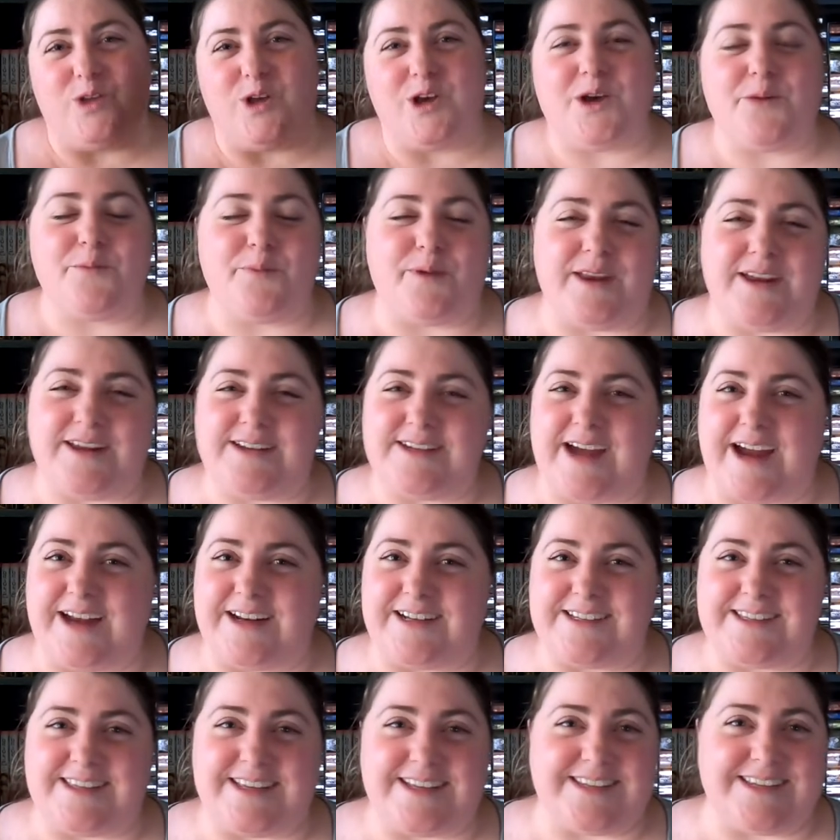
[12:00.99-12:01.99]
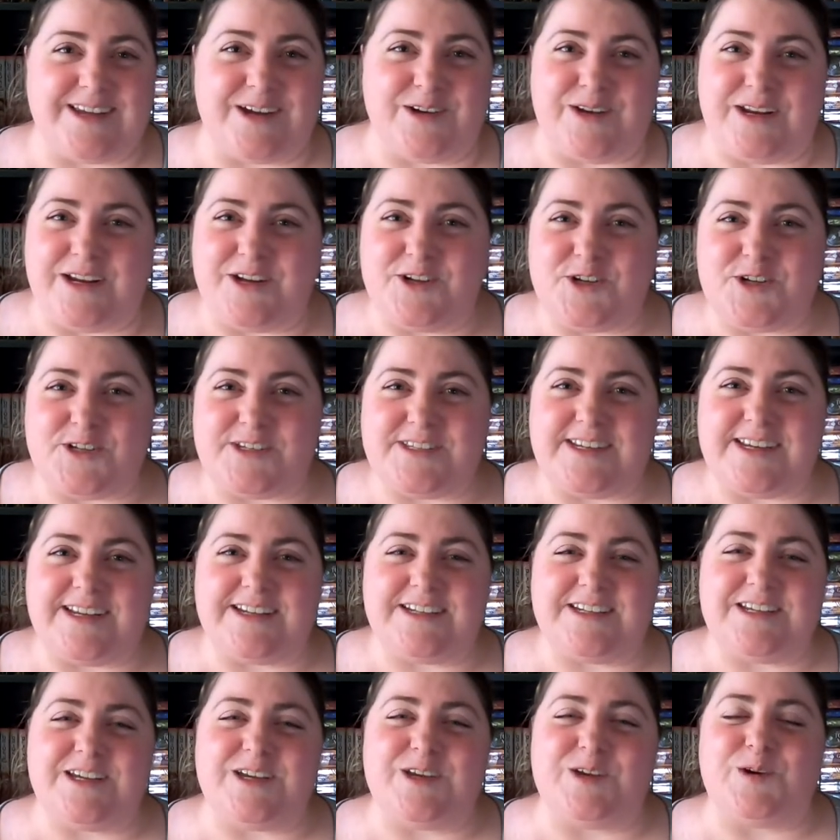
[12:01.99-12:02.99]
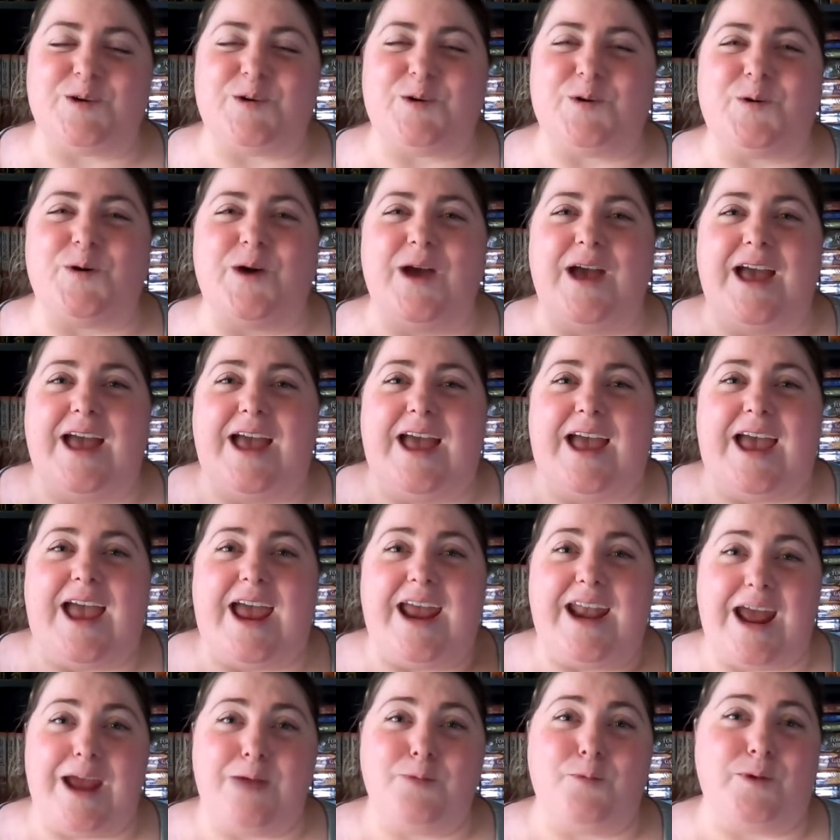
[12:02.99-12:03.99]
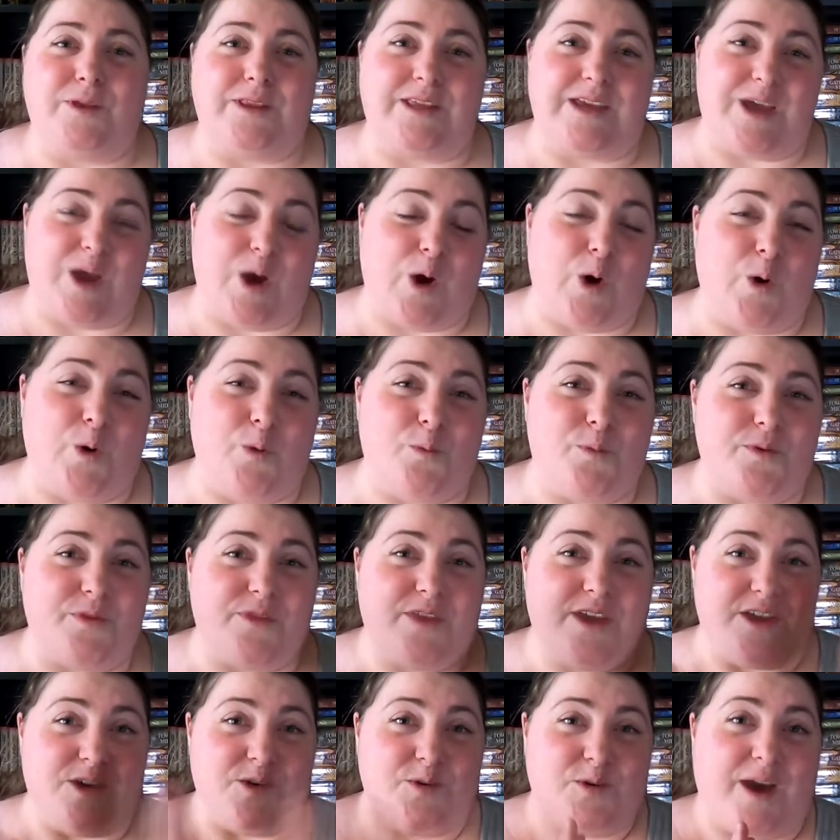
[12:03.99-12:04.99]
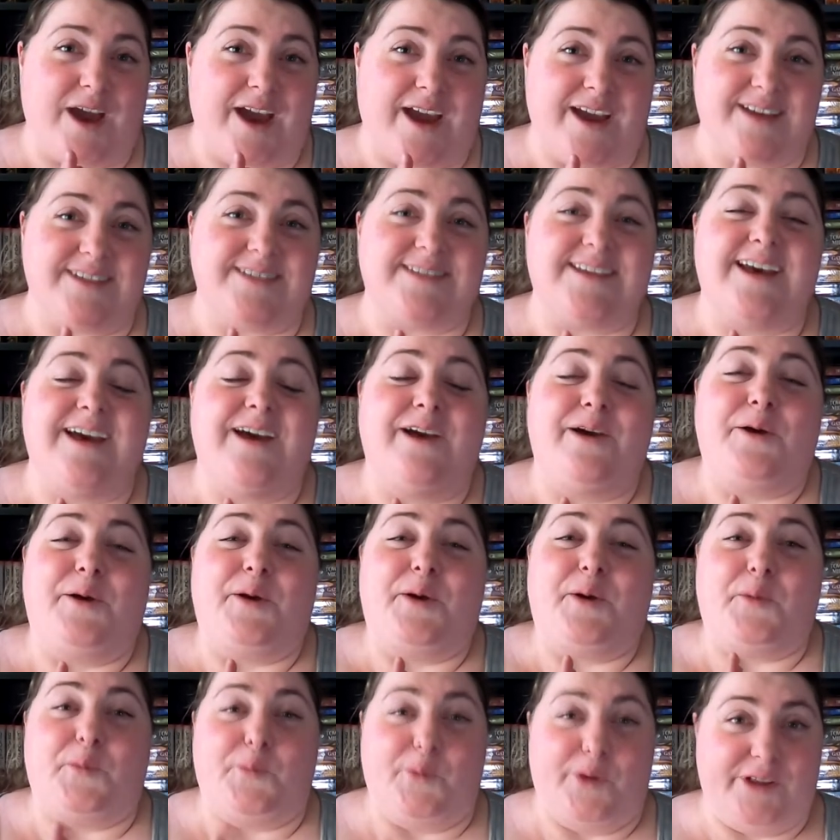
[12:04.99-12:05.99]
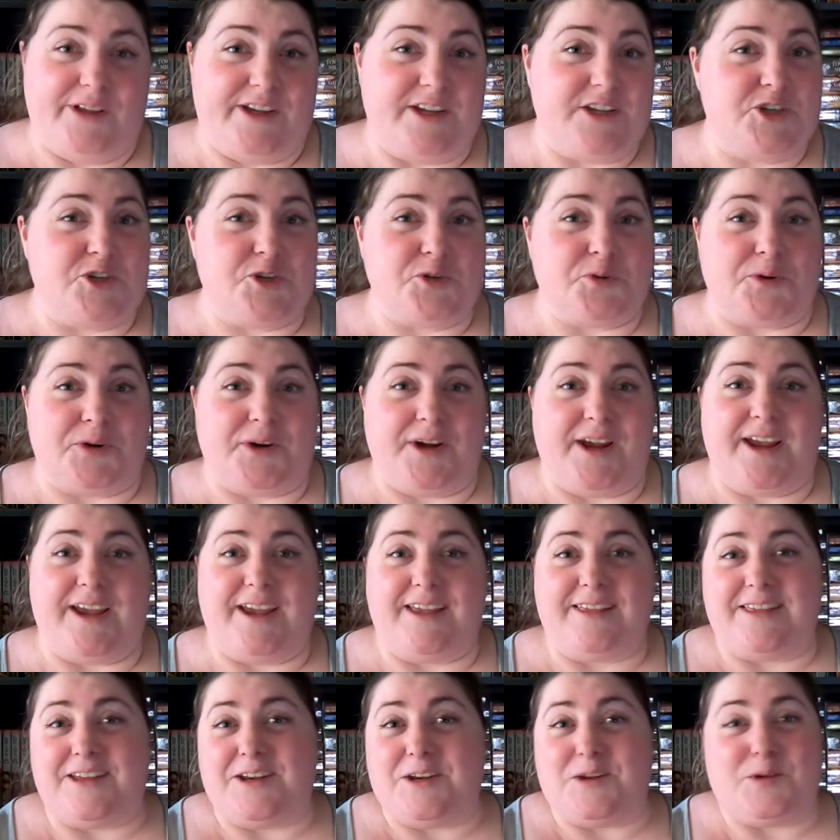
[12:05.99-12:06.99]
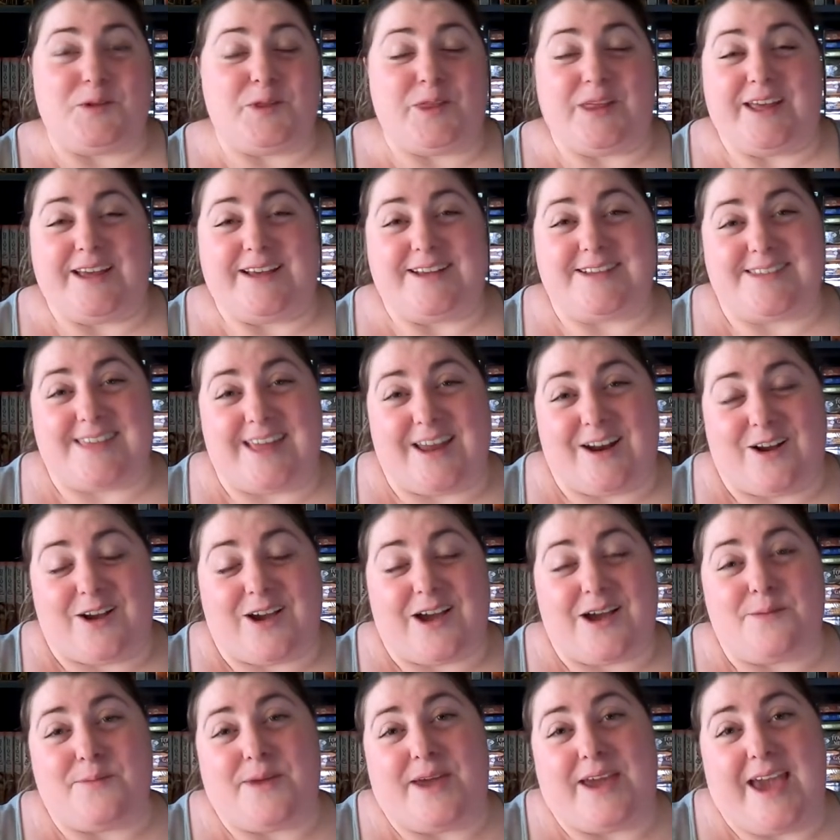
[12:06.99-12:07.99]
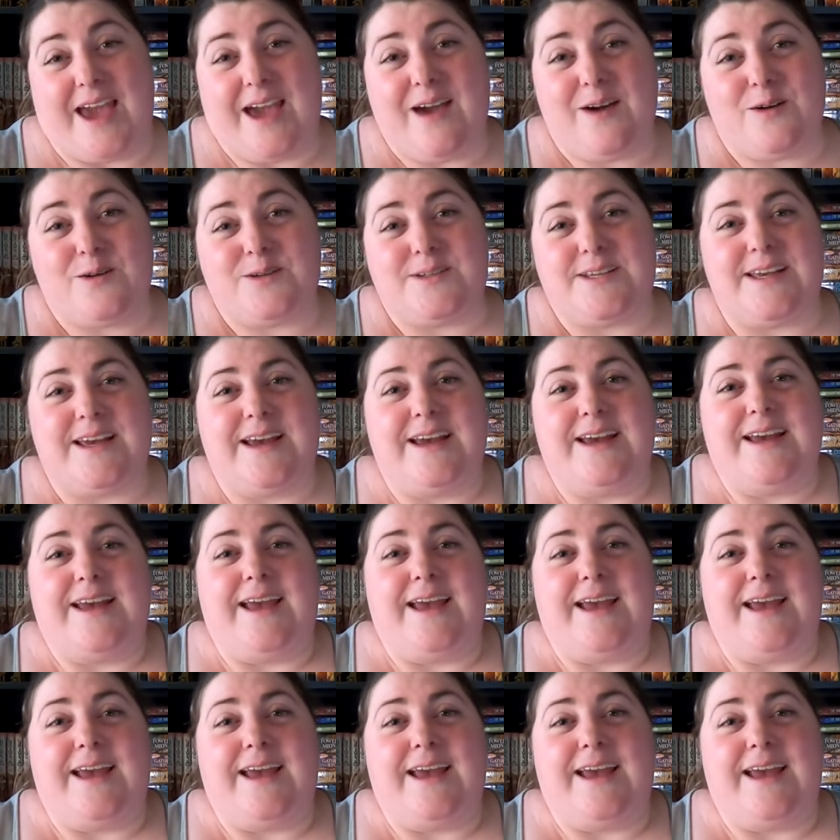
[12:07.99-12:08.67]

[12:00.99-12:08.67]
look up any titles that sound interesting to you, and I really hope that you guys will enjoy the new things that are coming out.